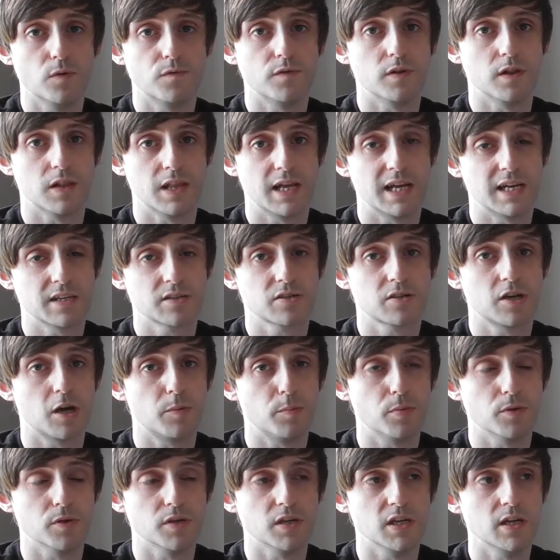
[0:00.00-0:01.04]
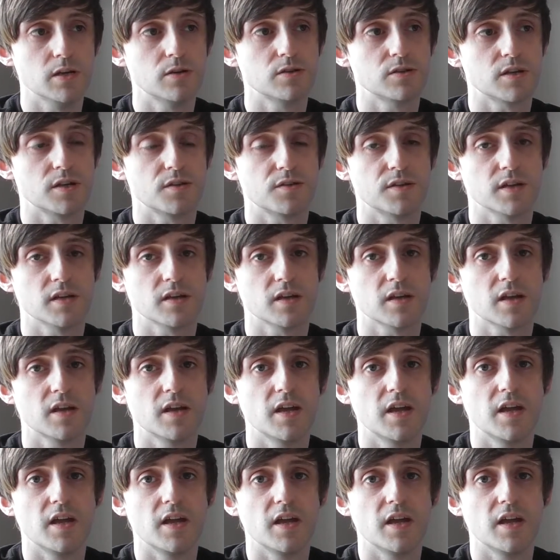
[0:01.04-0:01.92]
over the last couple of years, I think.